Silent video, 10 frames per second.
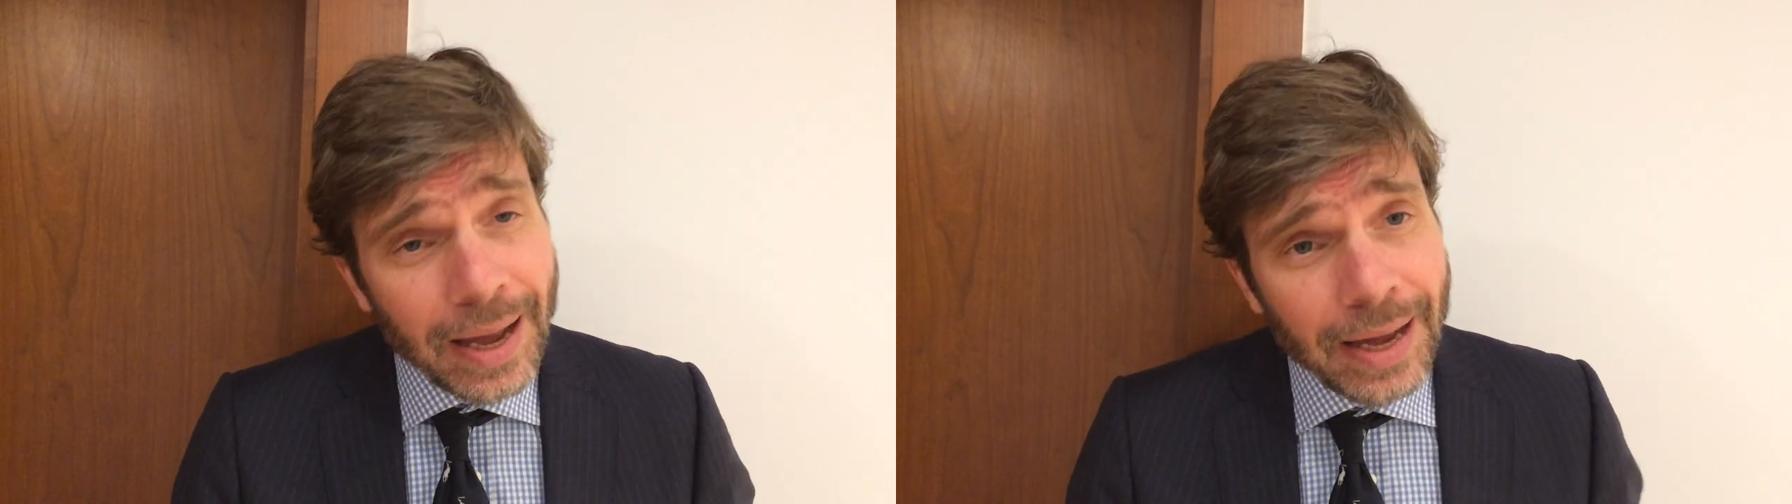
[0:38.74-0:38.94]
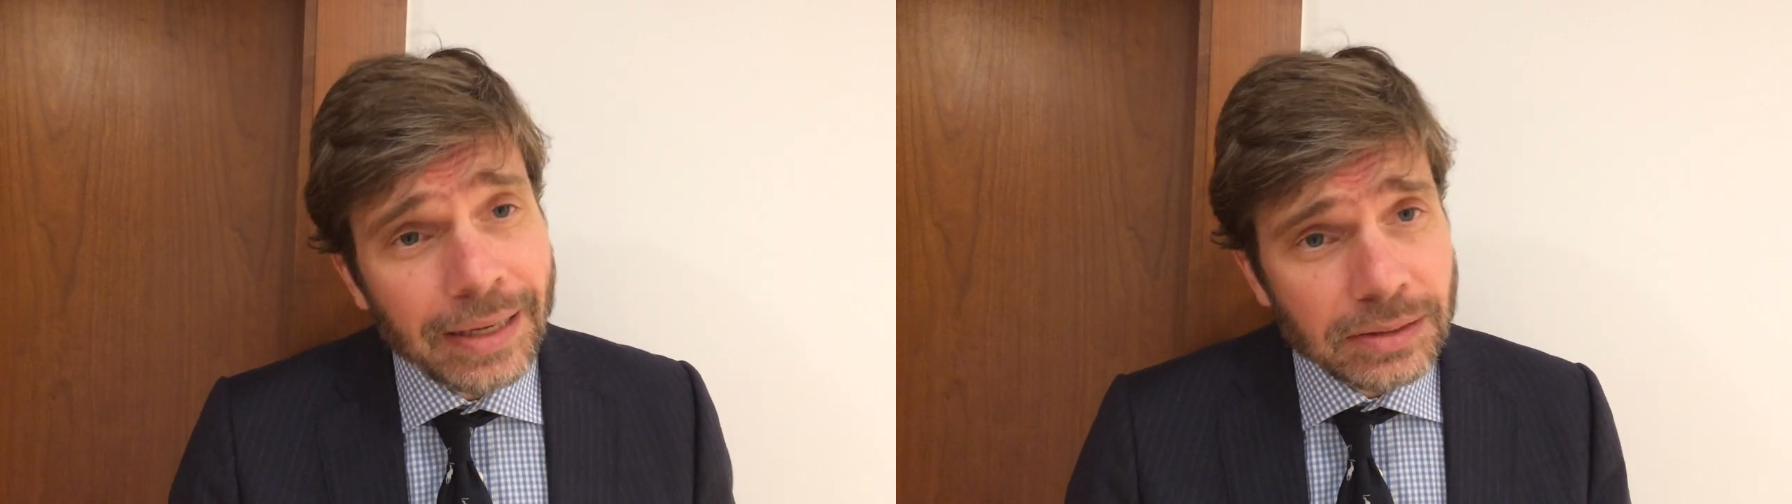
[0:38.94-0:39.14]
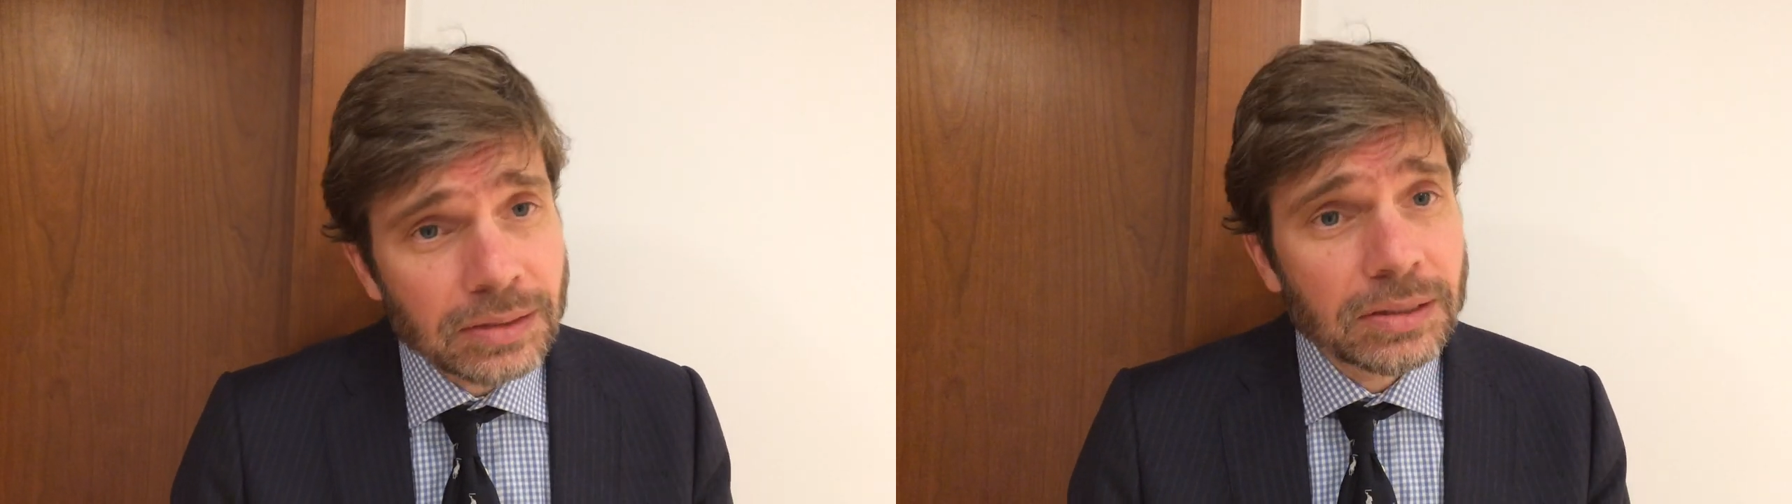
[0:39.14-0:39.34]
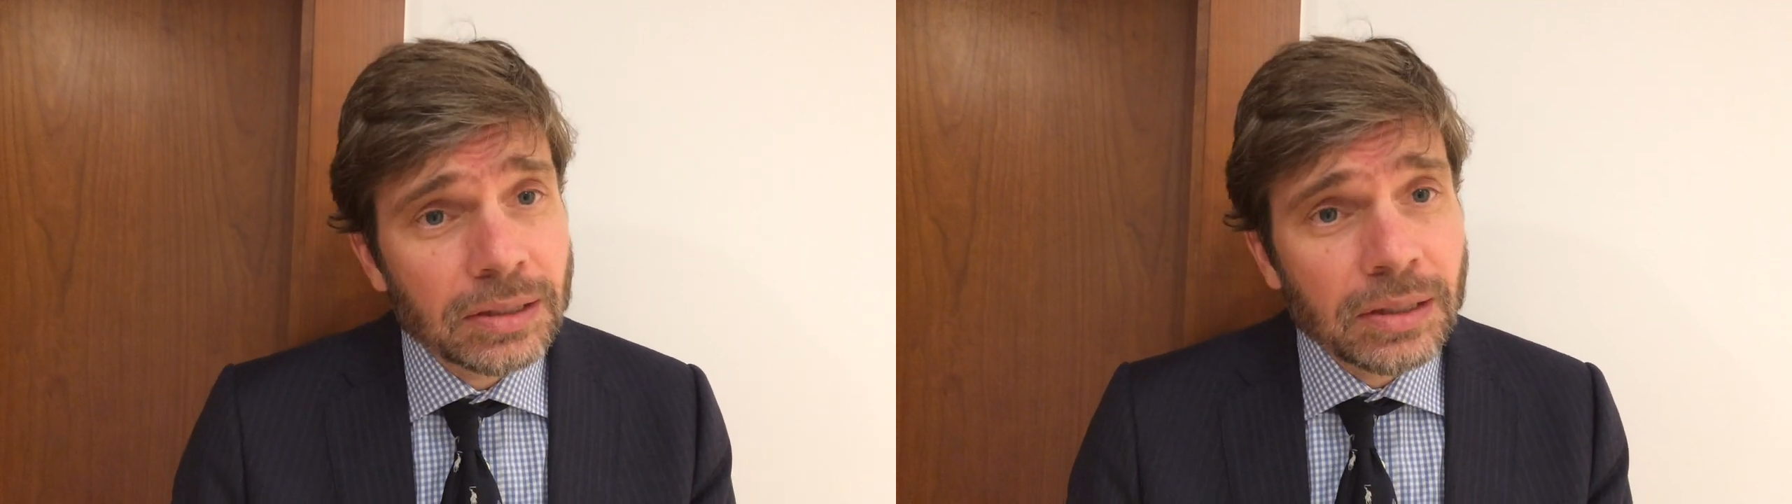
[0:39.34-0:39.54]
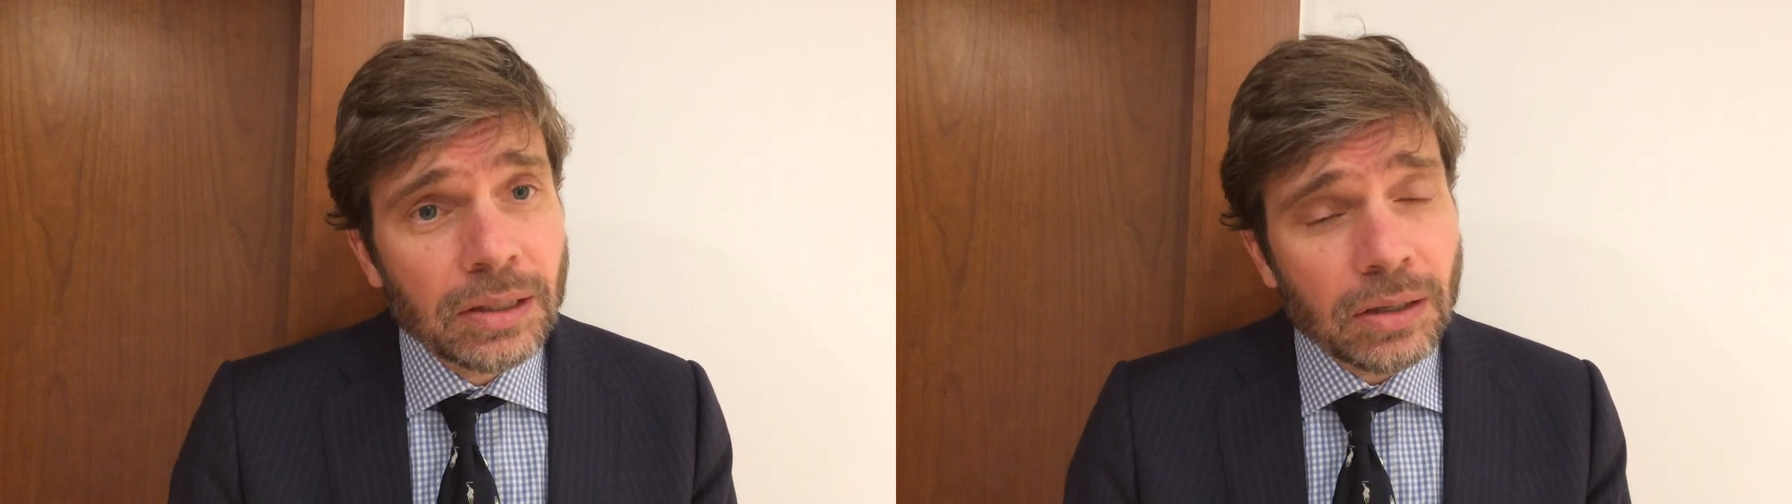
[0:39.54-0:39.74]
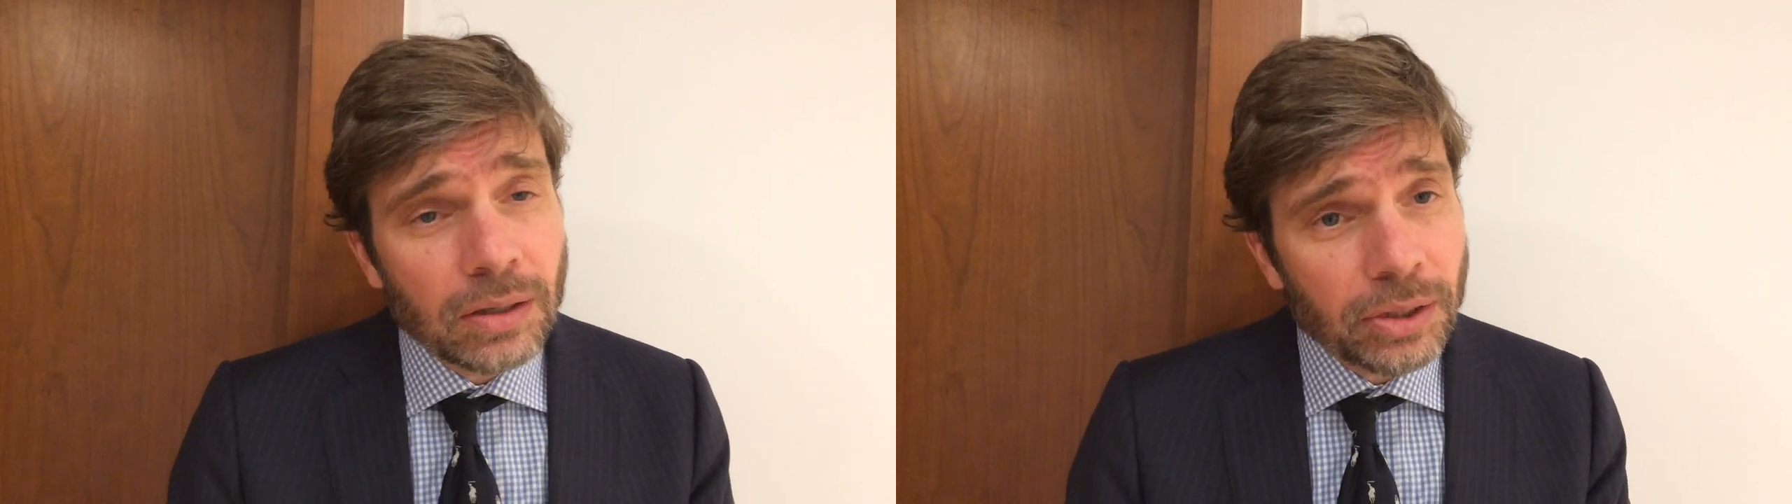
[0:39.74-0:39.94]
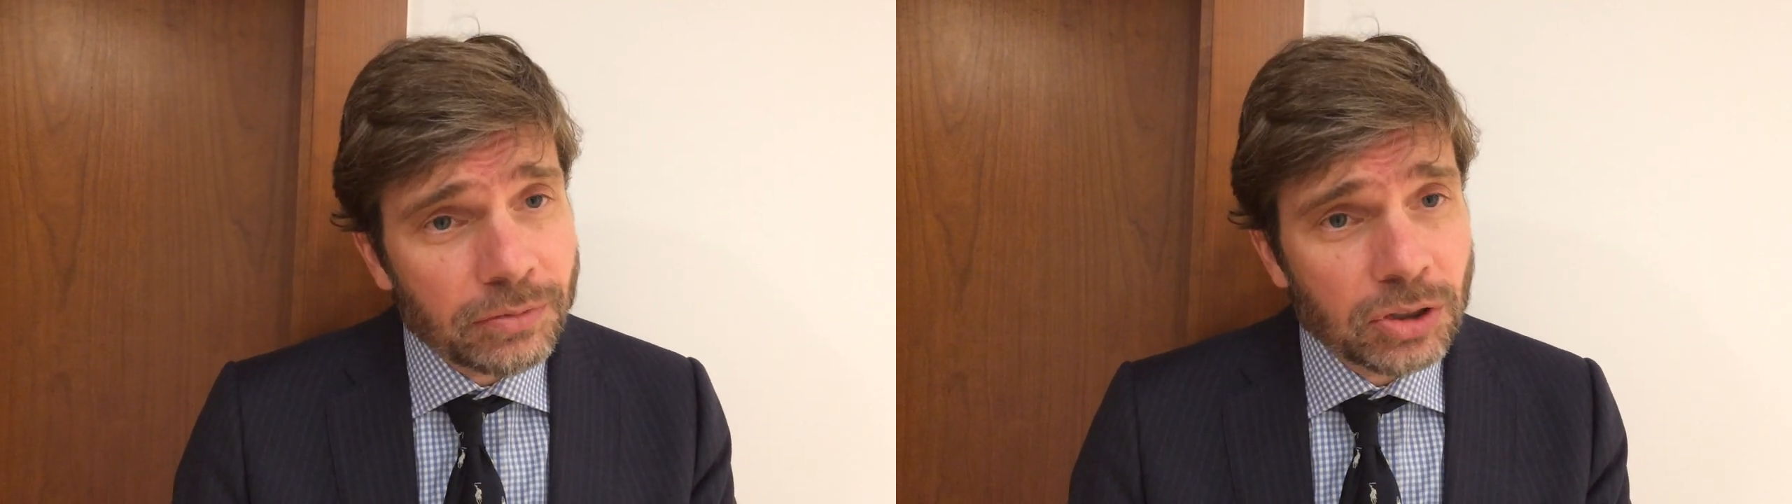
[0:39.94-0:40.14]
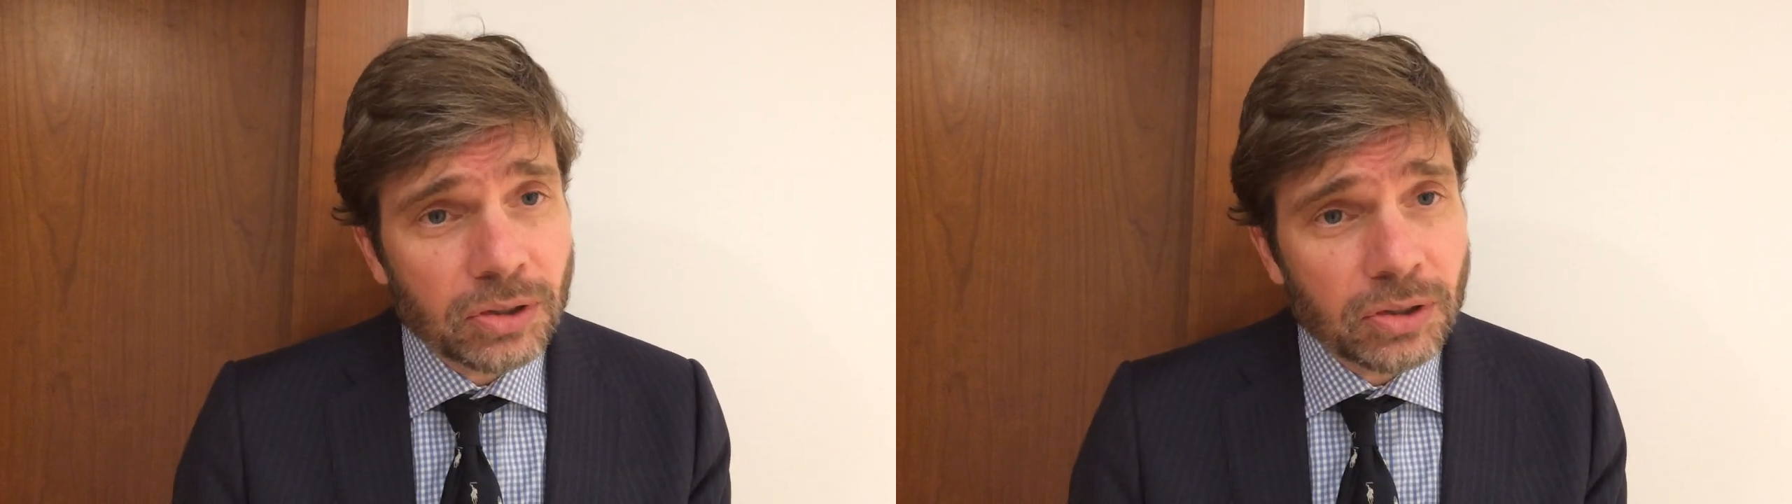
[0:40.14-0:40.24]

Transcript: And you have